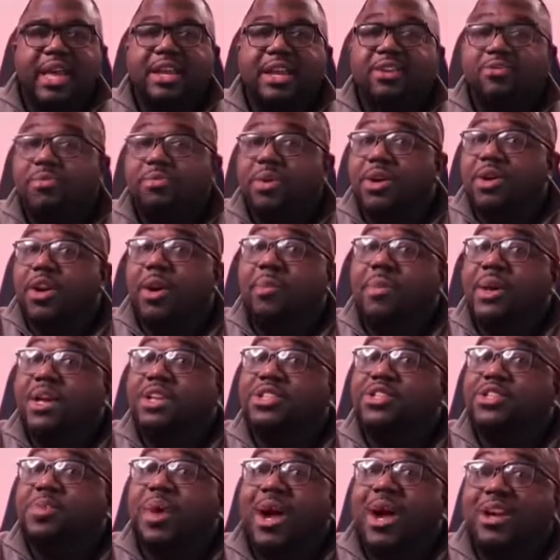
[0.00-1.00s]
And if
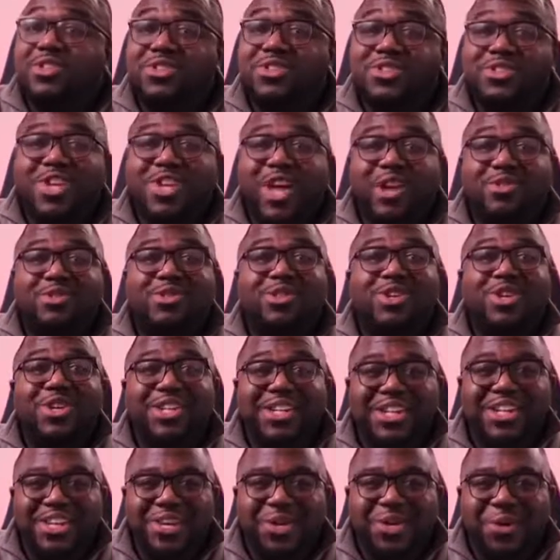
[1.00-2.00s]
becoming a sponsor sounds
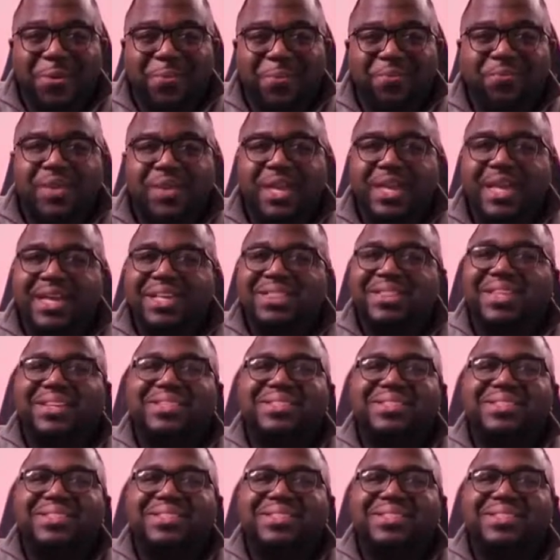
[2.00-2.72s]
good to you,